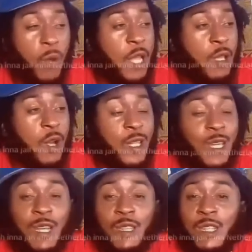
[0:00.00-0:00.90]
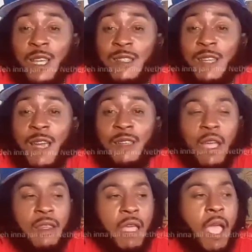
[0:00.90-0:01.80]
Whether you're guilty, yes or
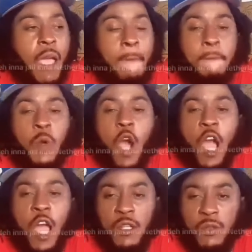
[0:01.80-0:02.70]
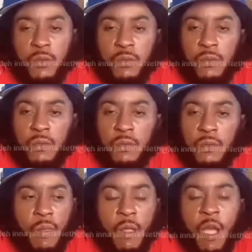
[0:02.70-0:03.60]
not. Hey boy.
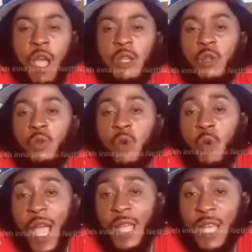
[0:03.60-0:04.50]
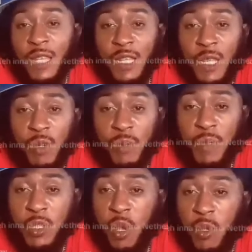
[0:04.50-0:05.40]
And you know why they deal
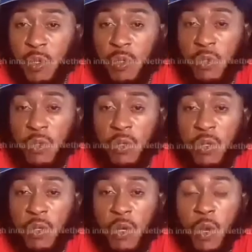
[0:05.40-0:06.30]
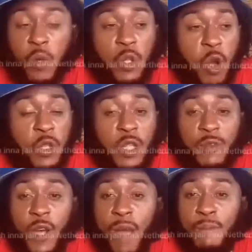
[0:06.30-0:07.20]
with me so? Without
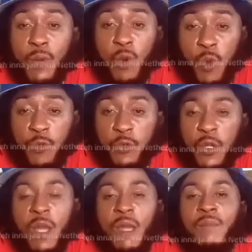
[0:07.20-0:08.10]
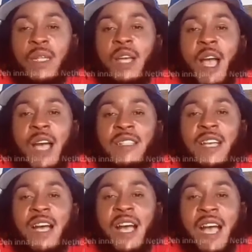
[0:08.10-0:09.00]
even a proof.
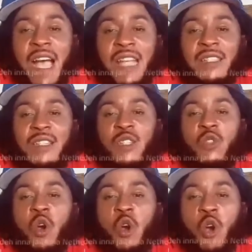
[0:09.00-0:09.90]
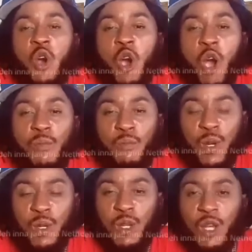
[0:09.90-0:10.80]
Because artists though
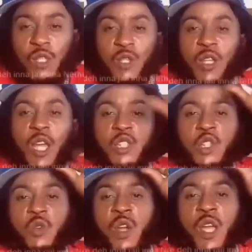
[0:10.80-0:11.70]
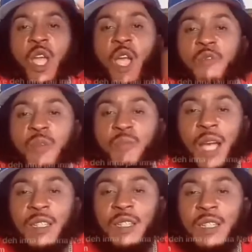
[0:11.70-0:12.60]
humble. So then throw
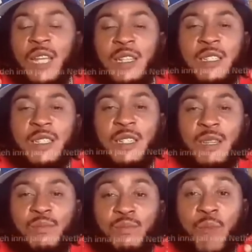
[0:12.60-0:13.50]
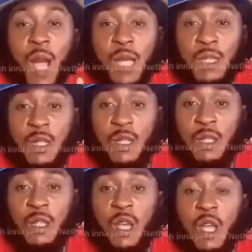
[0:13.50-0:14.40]
everybody in the same
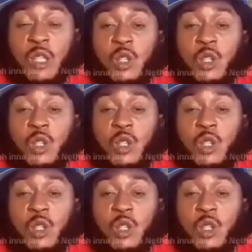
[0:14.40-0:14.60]
basket.